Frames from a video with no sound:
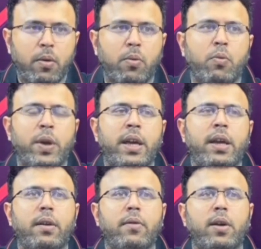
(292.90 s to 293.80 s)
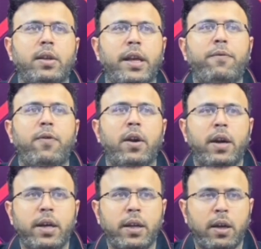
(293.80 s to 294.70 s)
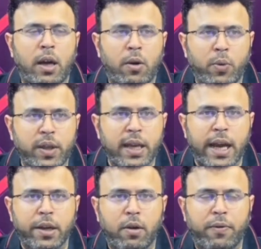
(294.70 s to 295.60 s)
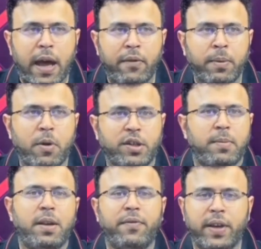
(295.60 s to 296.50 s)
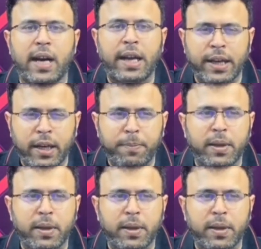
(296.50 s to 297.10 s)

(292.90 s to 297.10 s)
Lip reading: We did flirt with the idea of having possibly VR in it,